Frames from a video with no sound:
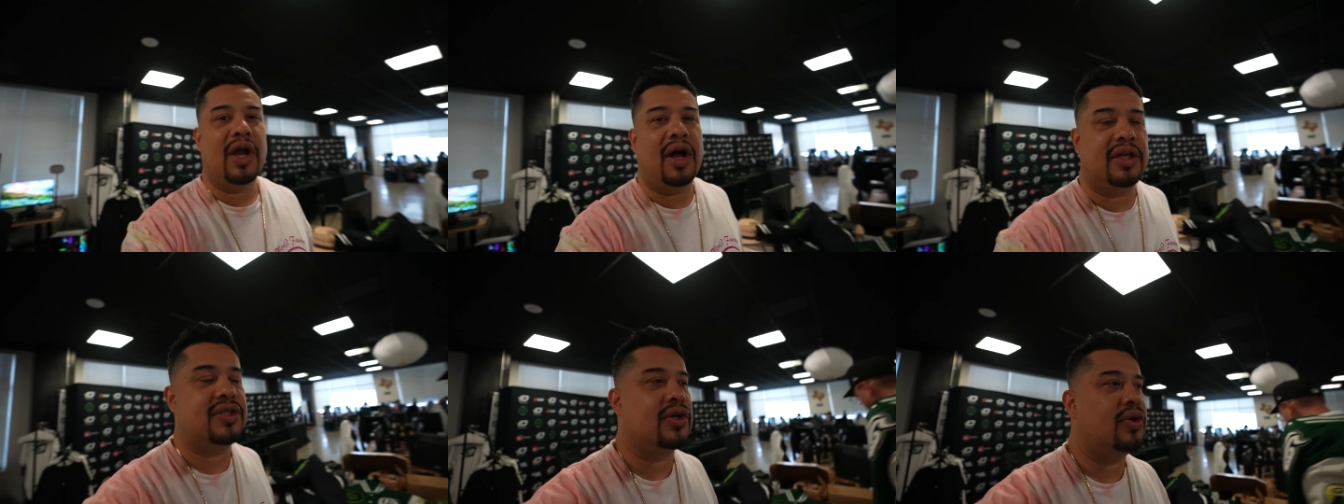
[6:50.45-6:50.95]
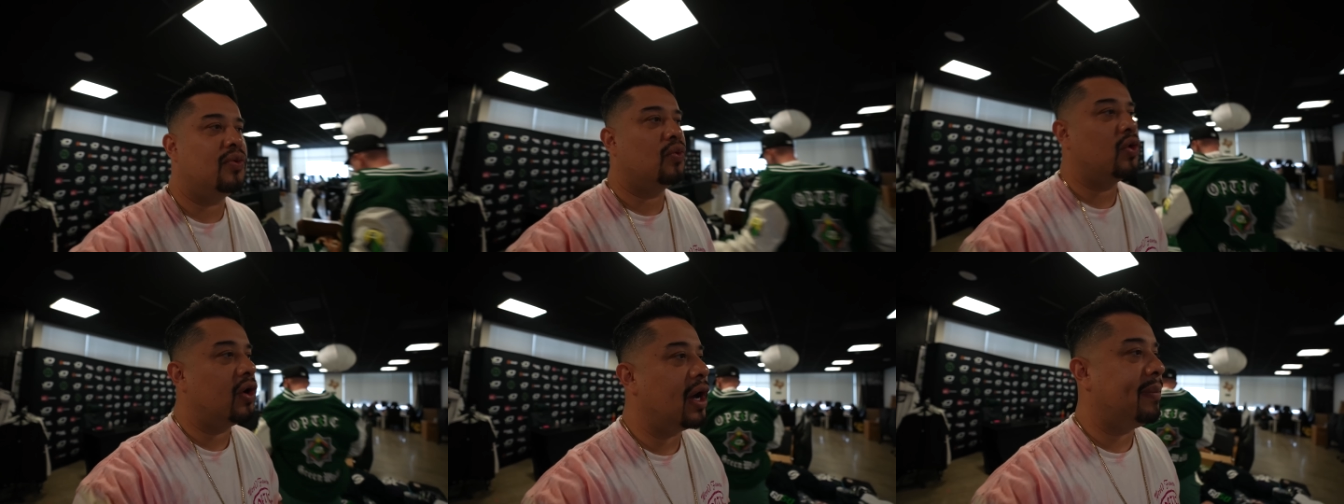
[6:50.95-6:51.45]
also
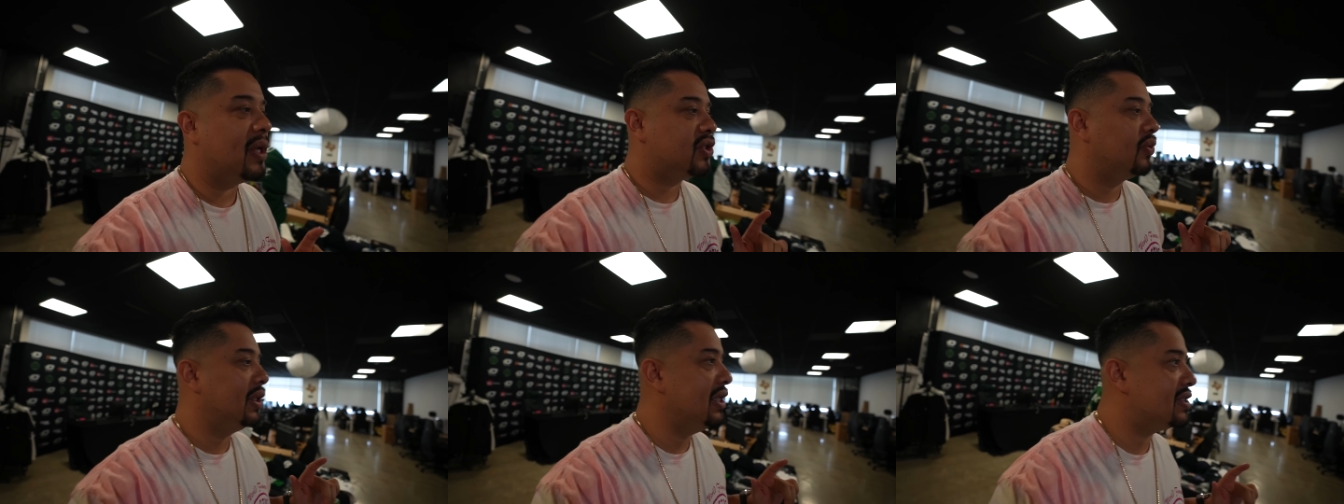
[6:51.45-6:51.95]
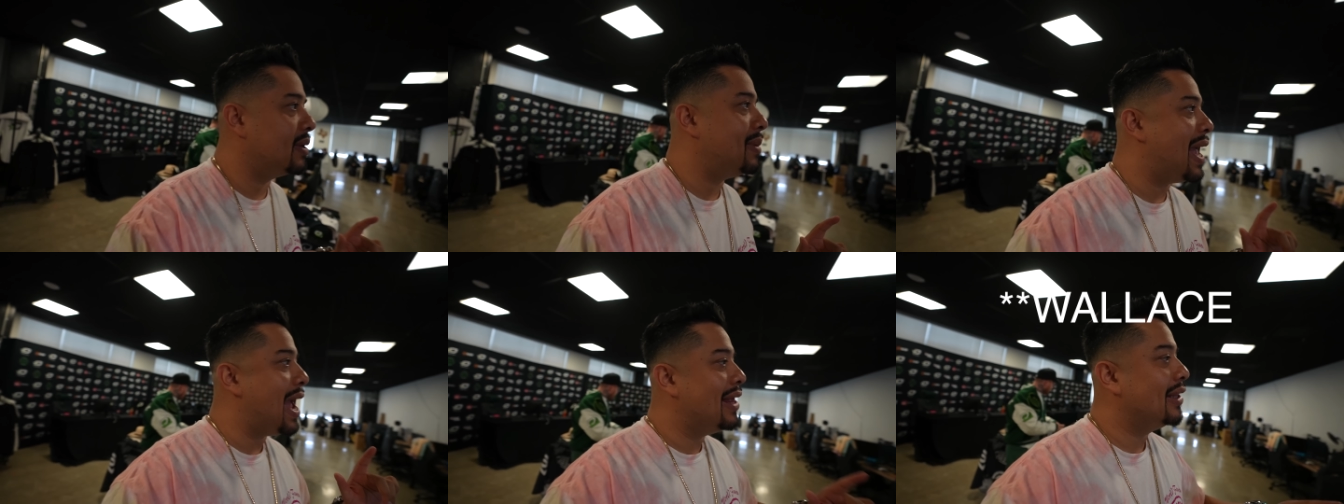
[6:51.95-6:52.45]
were about to release some
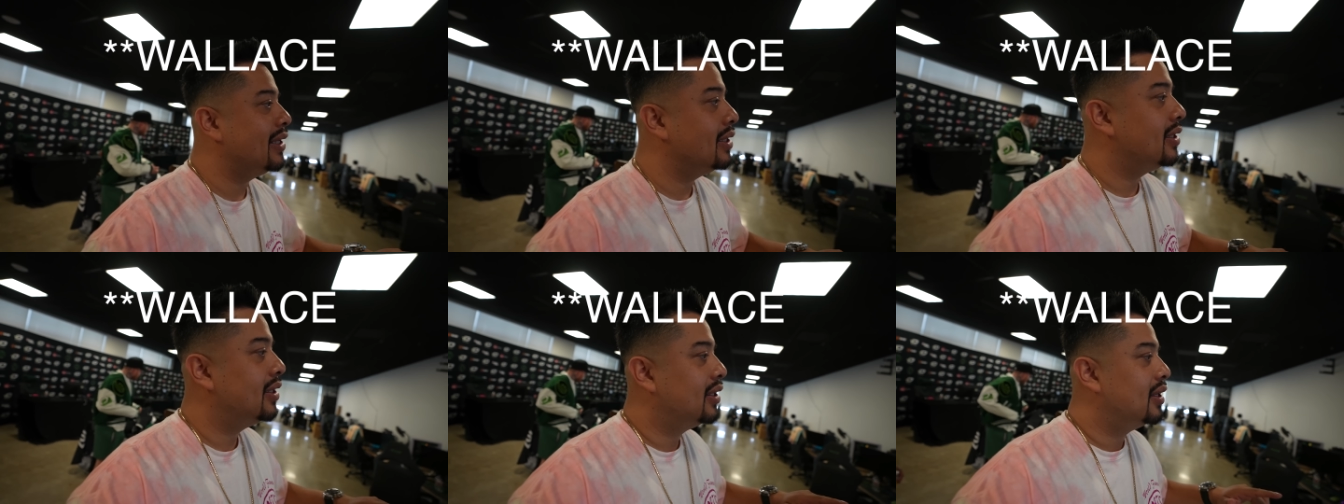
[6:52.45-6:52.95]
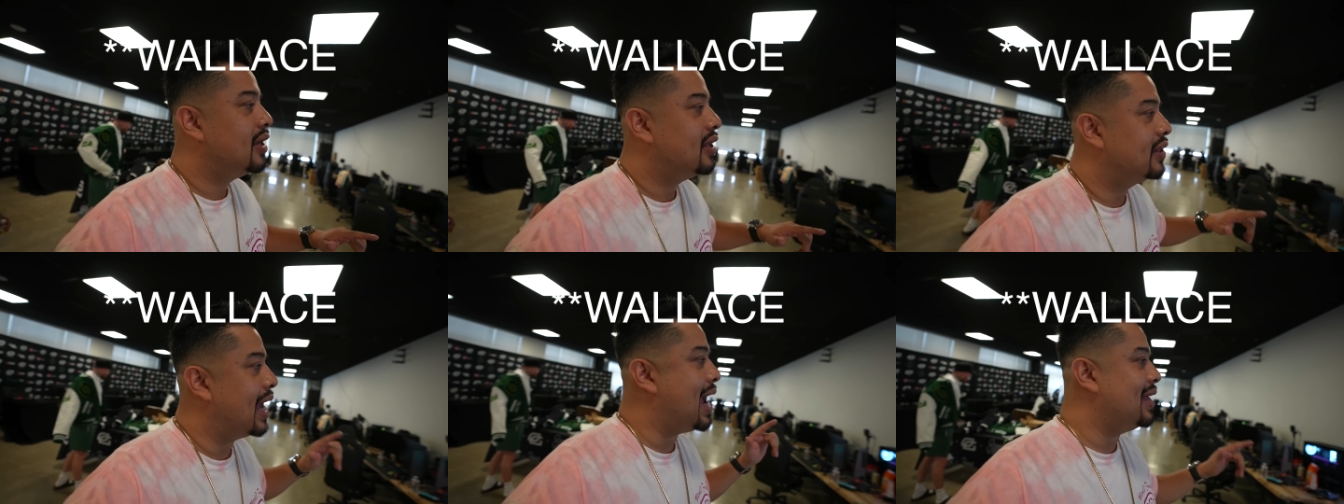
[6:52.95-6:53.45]
Allen
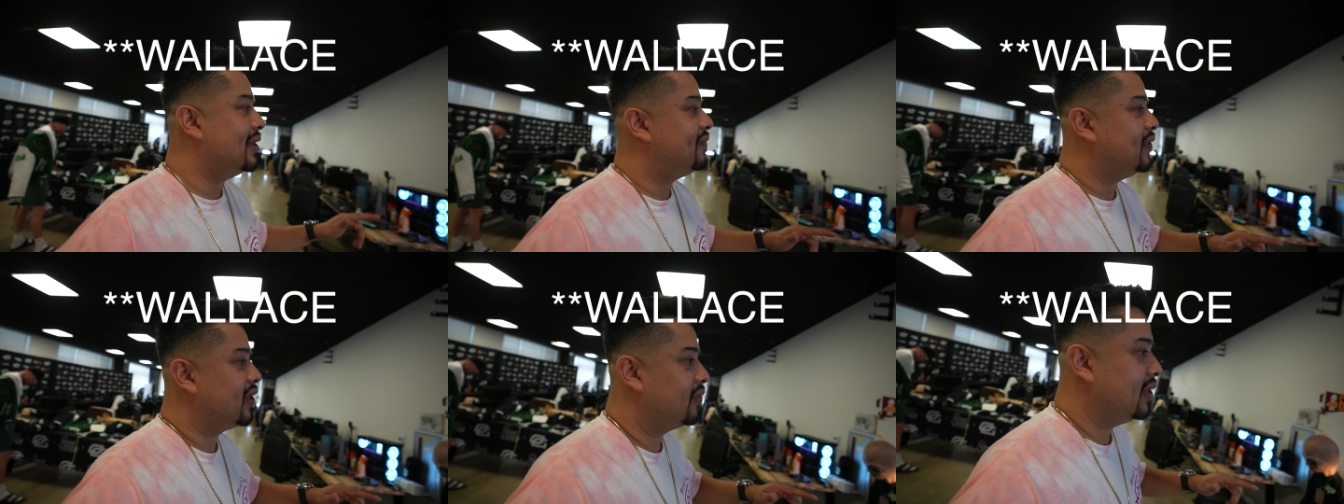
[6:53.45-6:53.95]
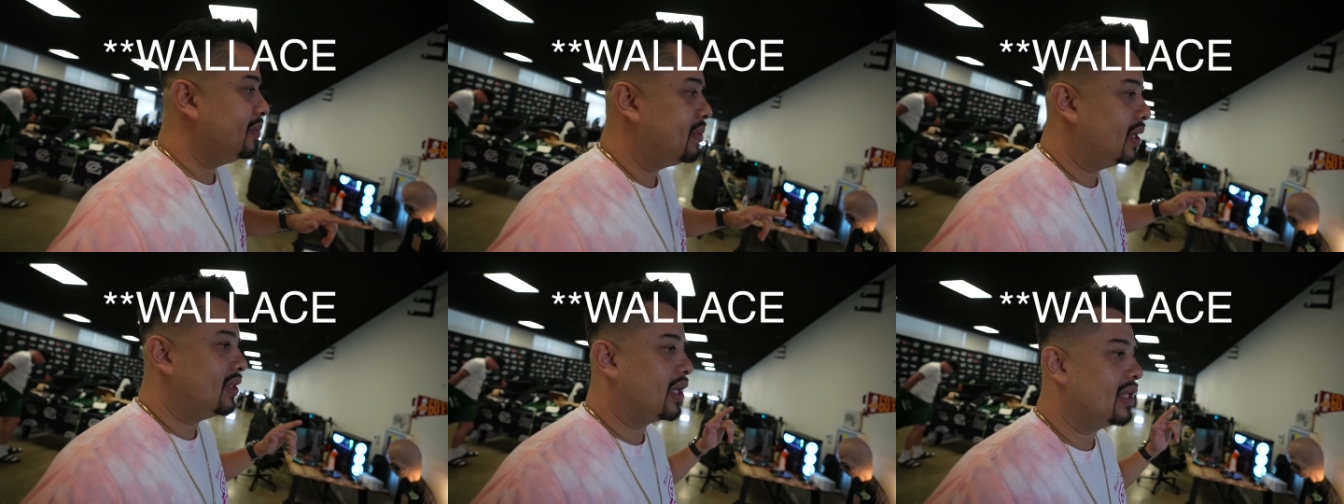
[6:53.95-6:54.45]
the Allen figurine,
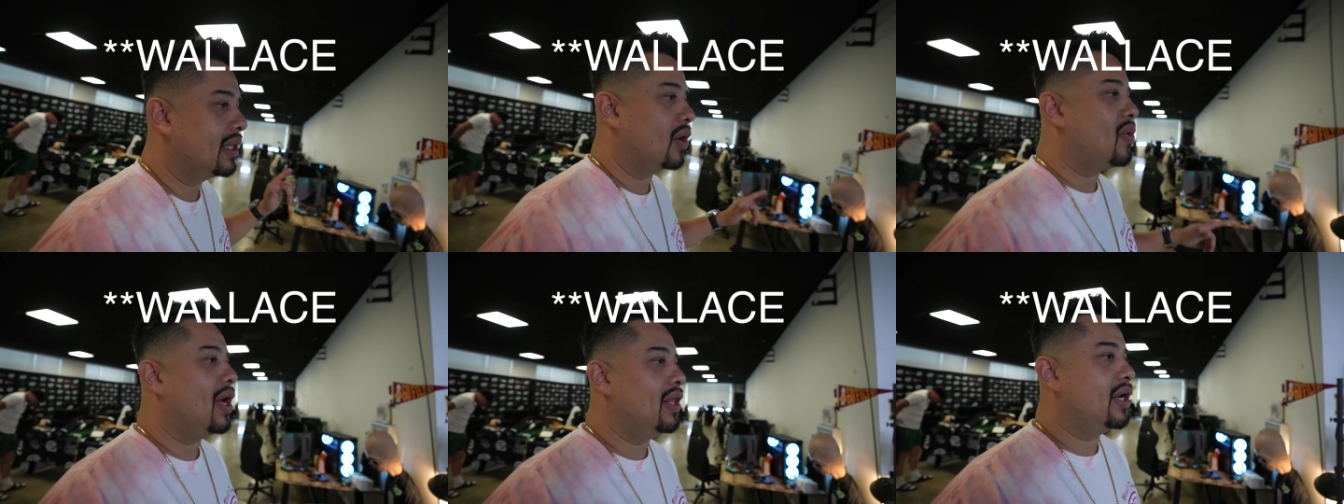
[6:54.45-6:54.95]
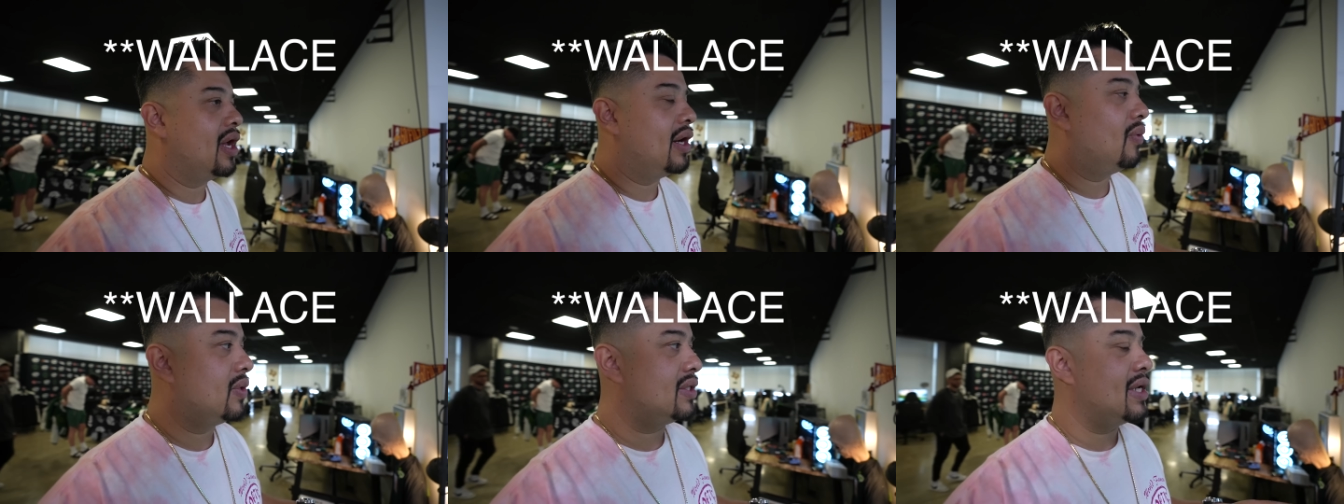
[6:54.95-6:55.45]
but the, the quality on
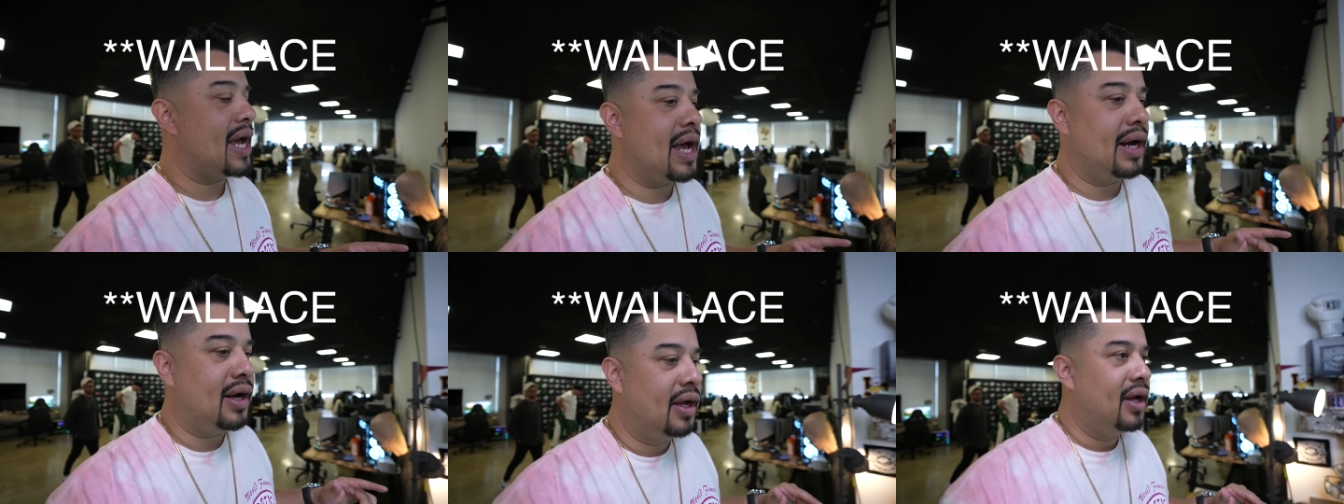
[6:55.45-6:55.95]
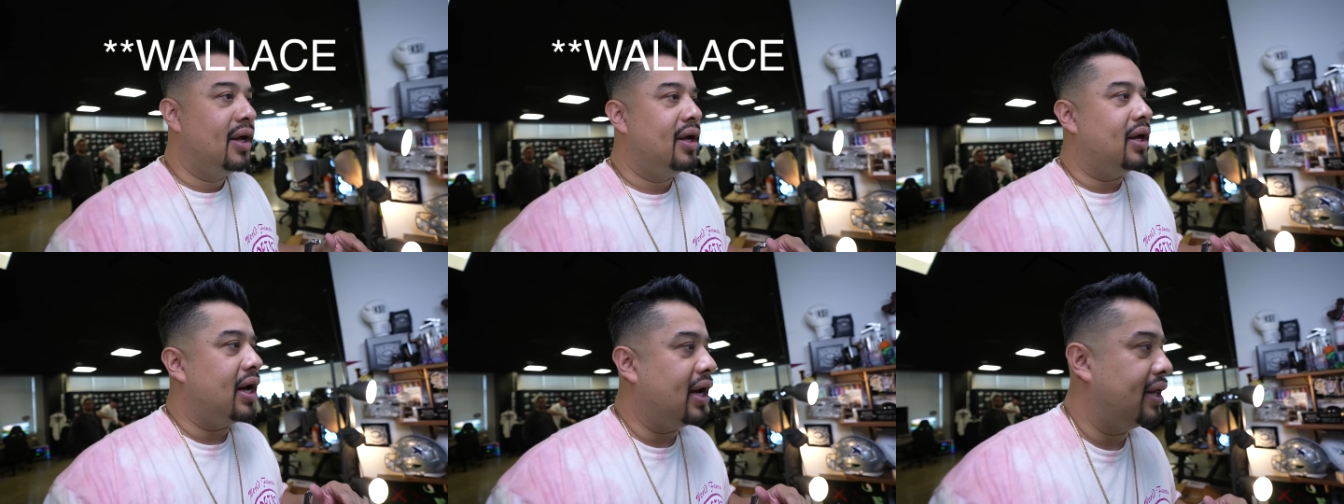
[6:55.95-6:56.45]
it was not
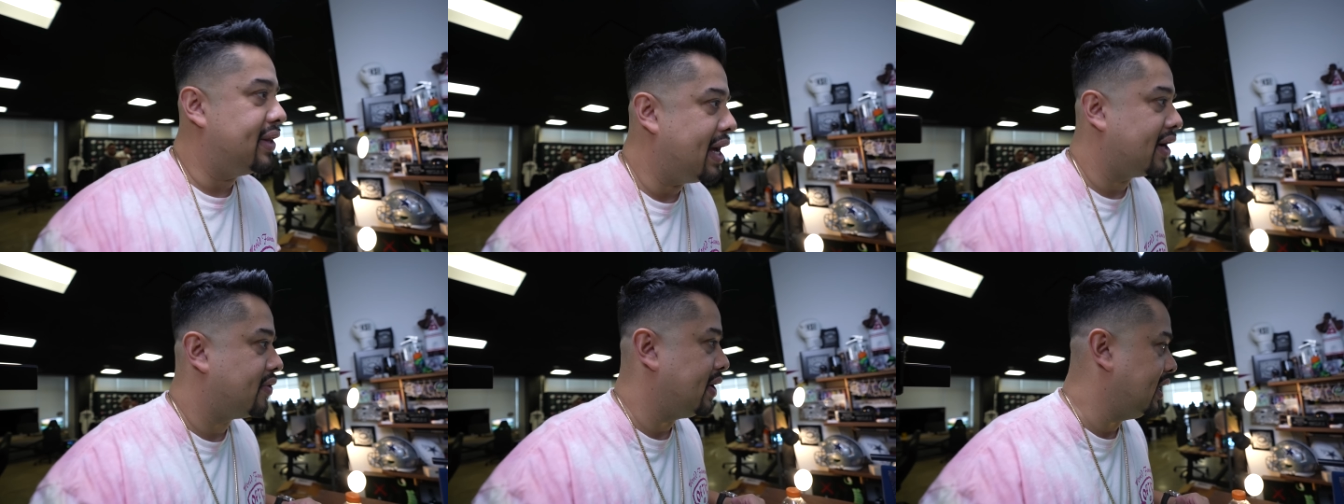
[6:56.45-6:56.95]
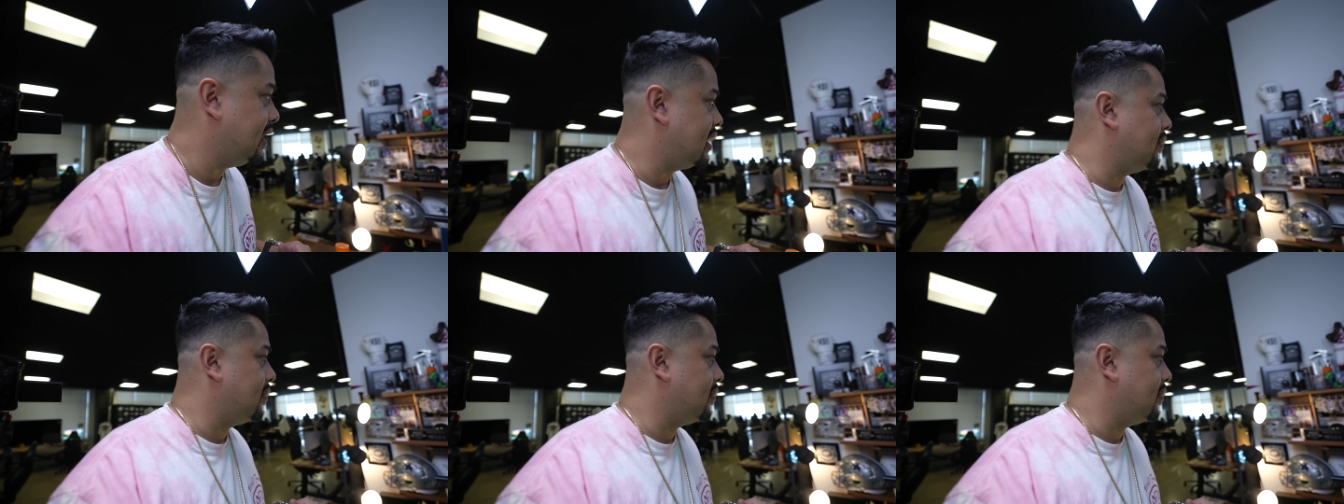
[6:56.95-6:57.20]
uh, that great.